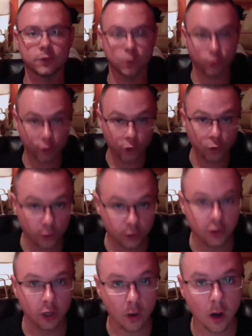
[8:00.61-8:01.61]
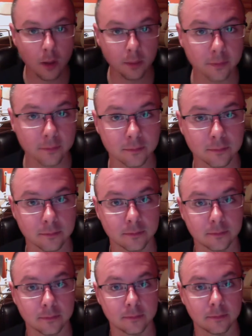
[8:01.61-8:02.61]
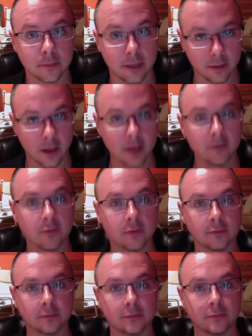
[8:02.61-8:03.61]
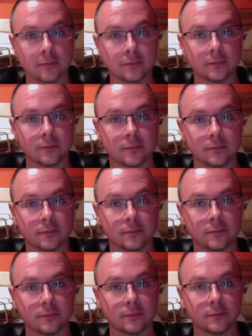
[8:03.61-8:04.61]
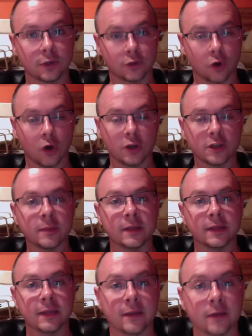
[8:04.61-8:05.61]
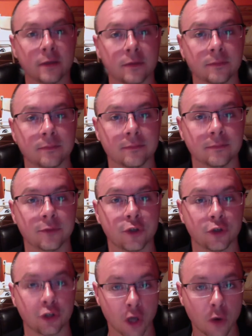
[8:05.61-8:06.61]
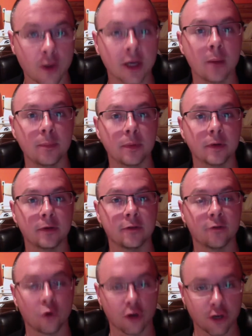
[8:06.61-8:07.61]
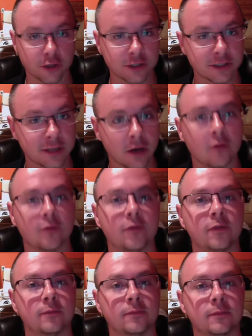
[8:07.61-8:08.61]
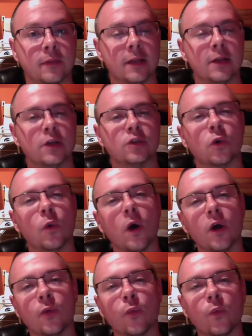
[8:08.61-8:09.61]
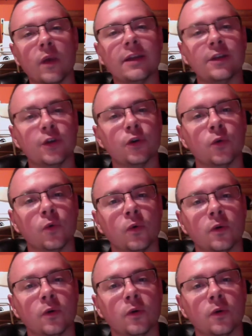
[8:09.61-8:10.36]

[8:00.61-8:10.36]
do you want to show up in life? Because ultimately, you're showing up for yourself. So what can we do